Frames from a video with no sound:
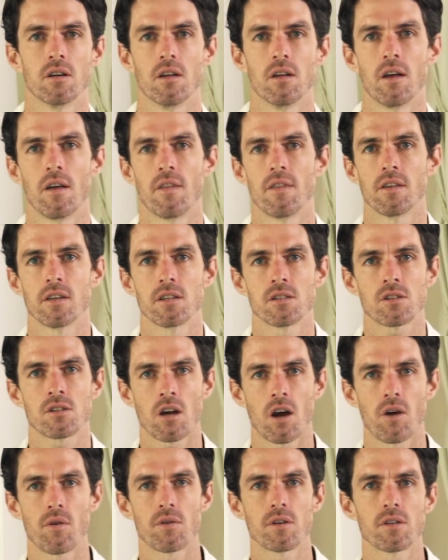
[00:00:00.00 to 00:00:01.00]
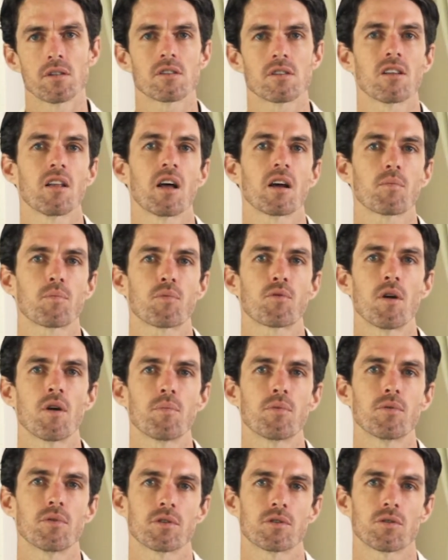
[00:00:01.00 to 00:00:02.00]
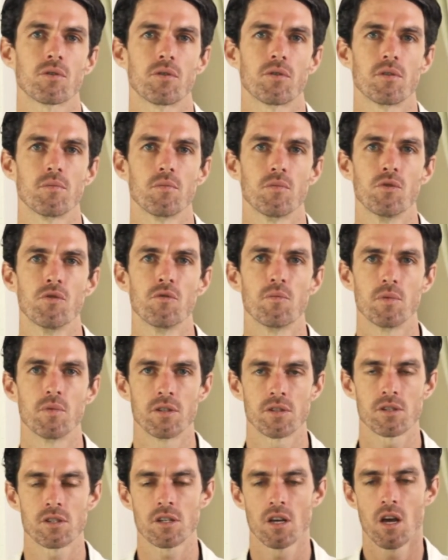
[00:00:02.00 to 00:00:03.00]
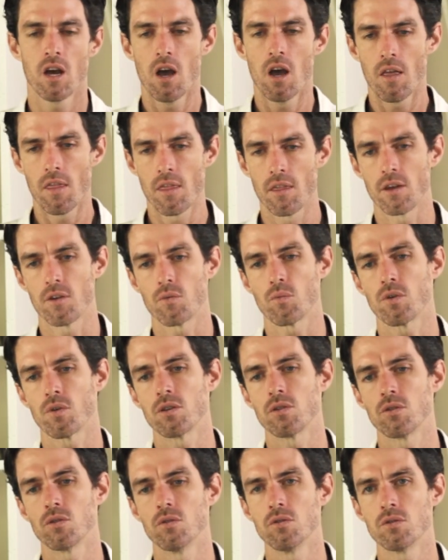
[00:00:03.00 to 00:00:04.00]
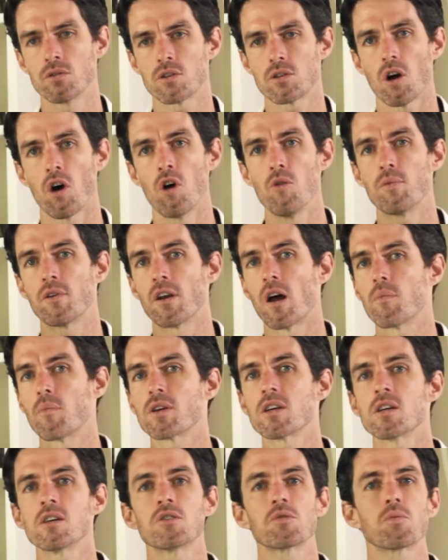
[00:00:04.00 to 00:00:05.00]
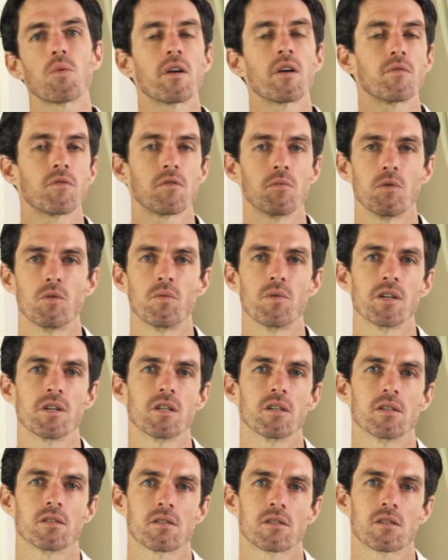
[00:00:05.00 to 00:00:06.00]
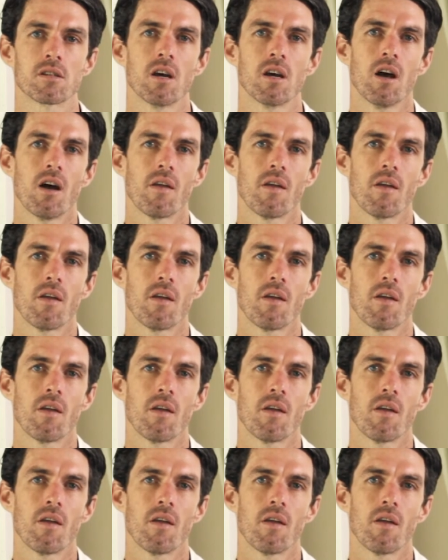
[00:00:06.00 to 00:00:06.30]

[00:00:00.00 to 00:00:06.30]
and these karanas are like preparatory movements that we use to open up each one of the meridians.